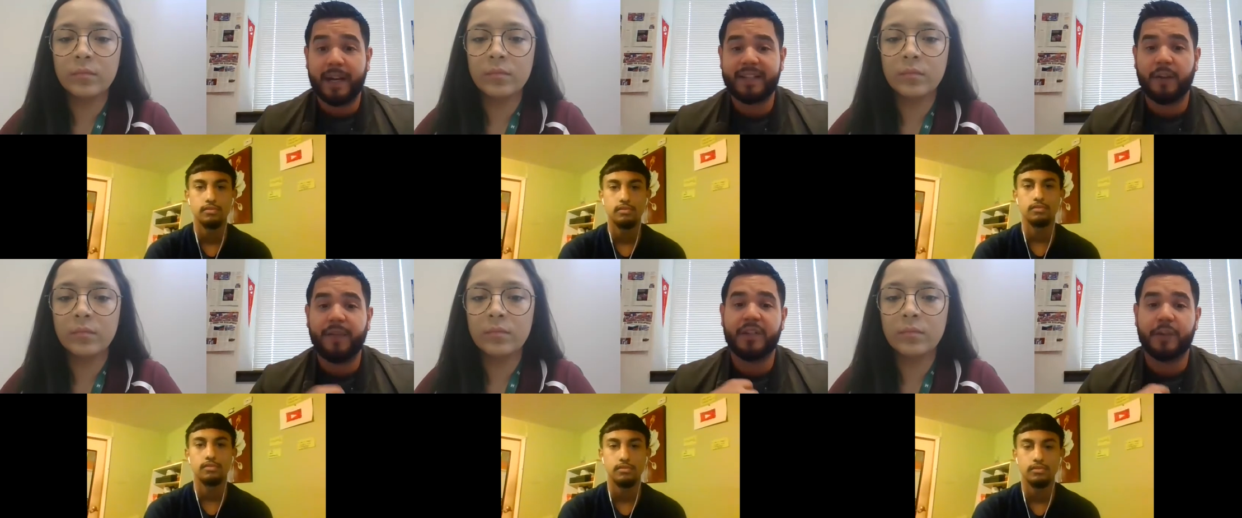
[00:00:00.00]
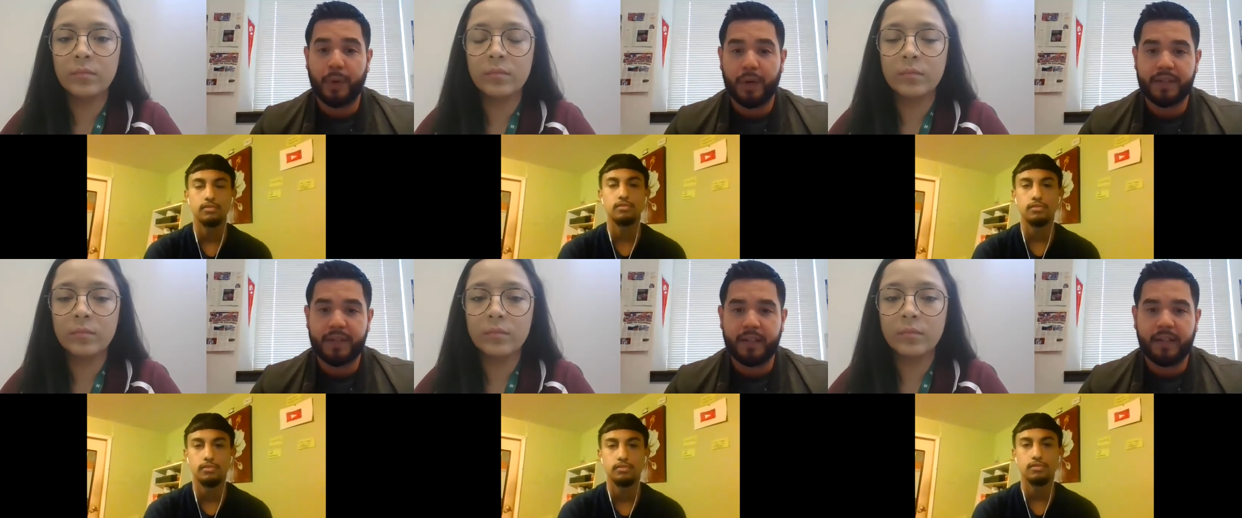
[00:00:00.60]
Speaker 1: myself as a
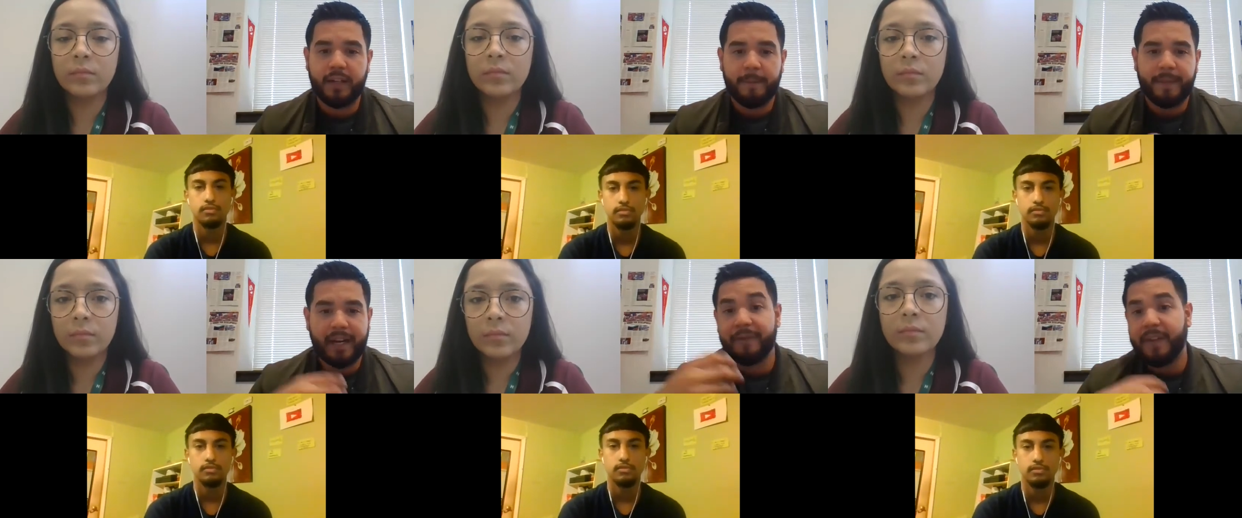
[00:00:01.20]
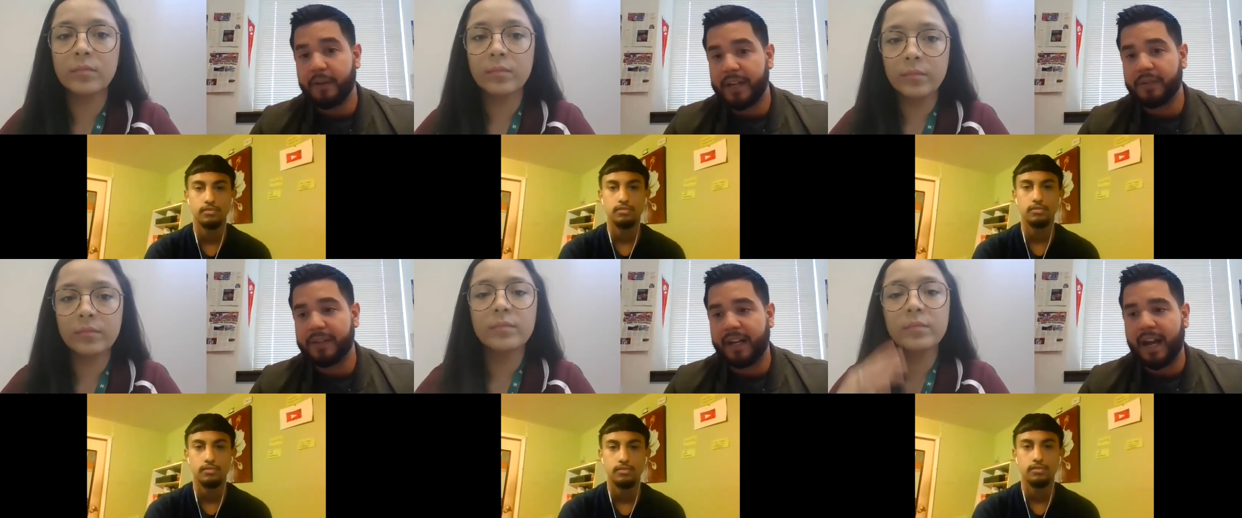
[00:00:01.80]
person. And I found out
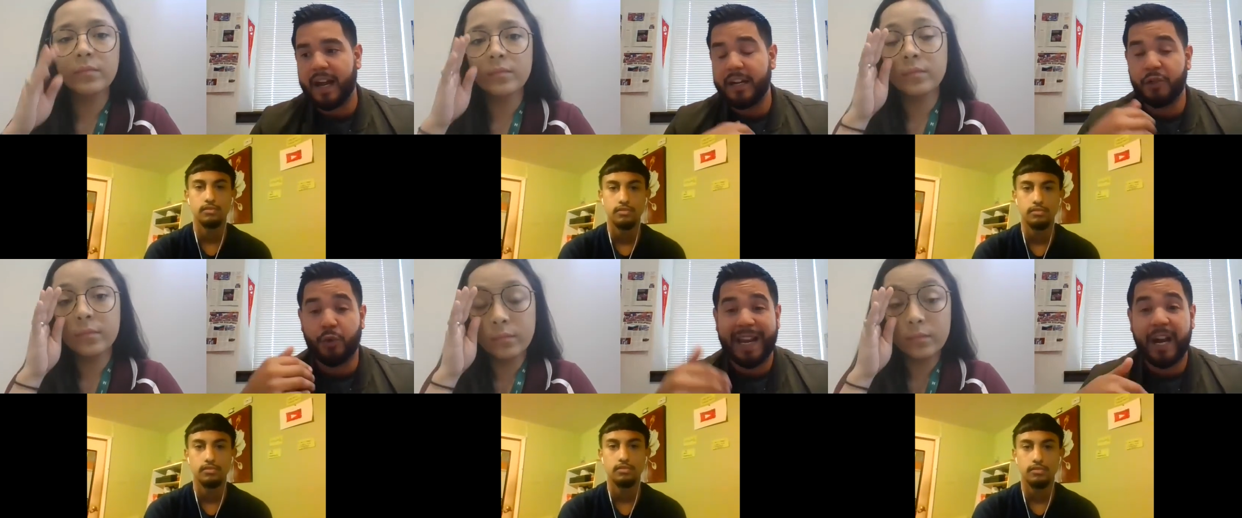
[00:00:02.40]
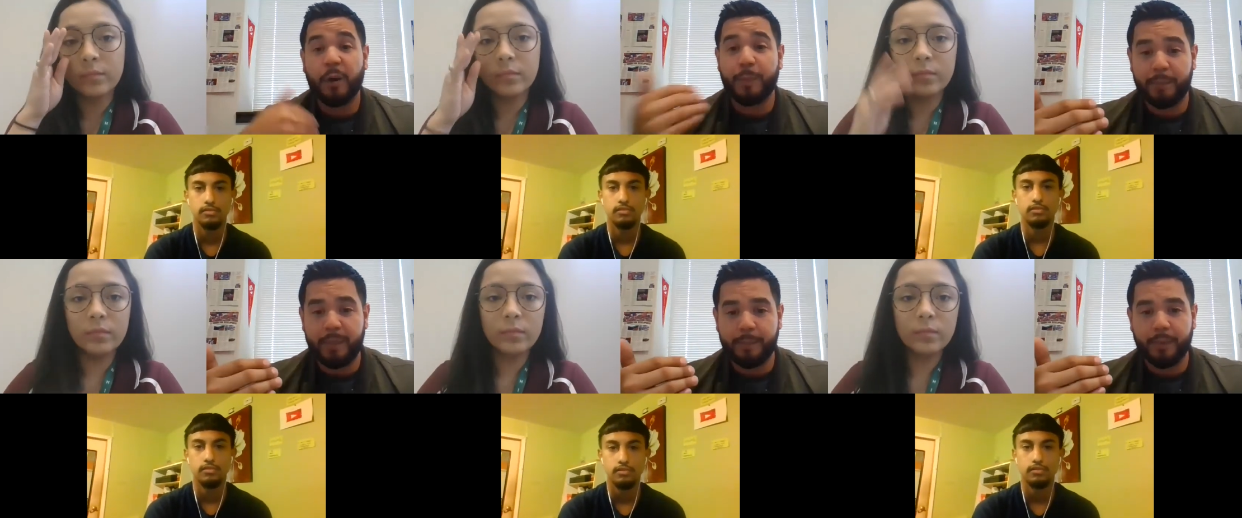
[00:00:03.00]
that I enjoy helping
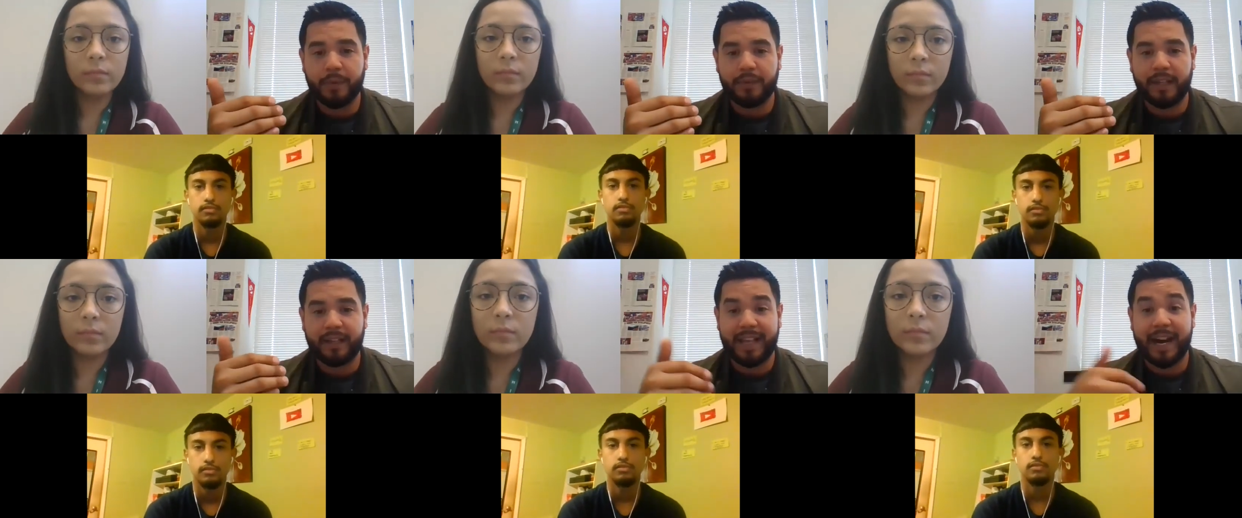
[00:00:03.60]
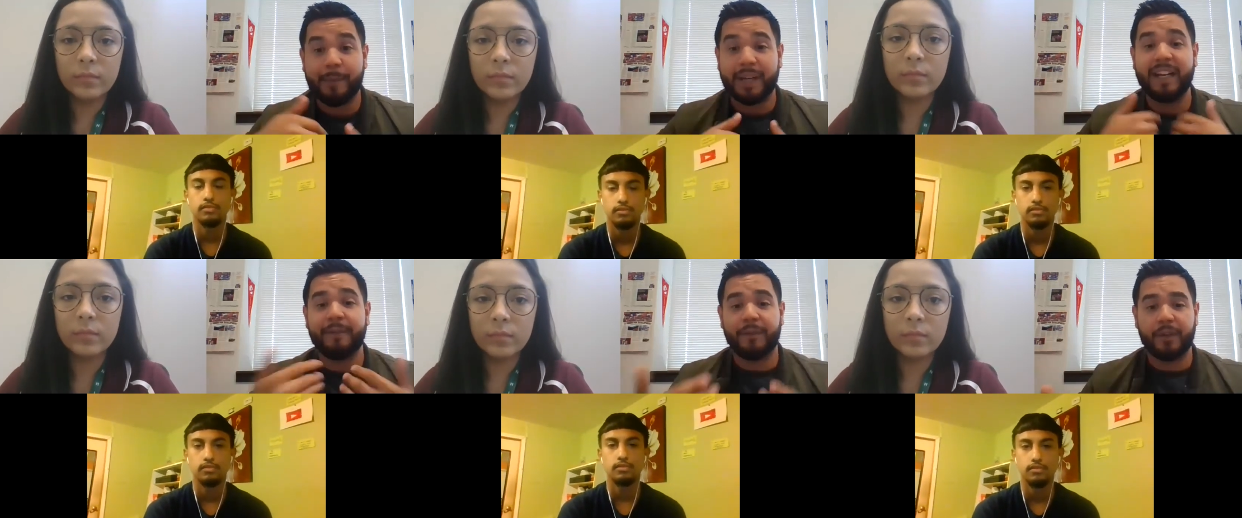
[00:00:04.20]
people, like that I'm a
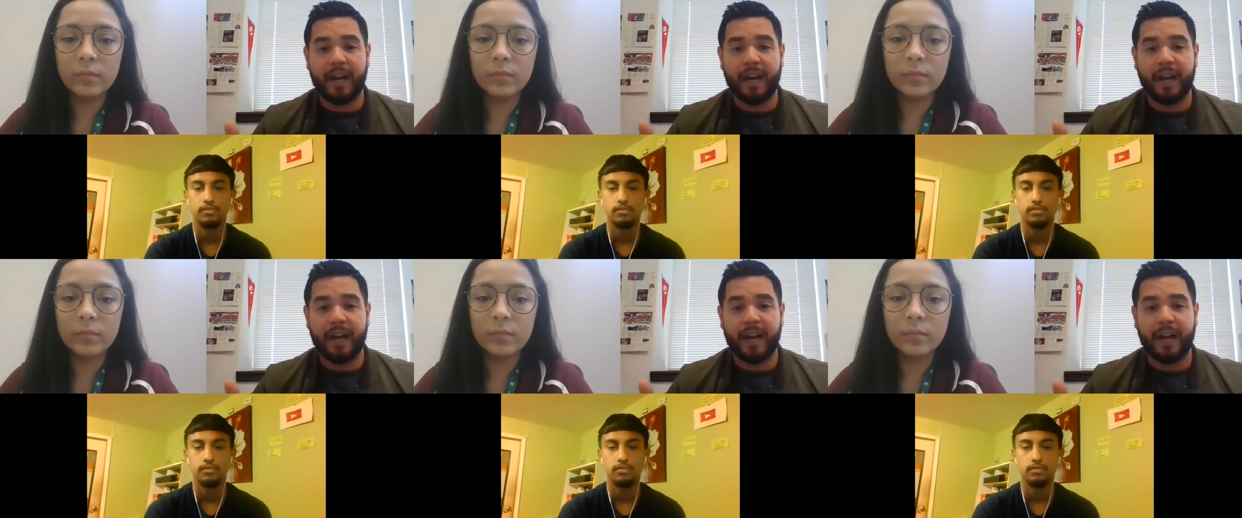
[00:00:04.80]
giver.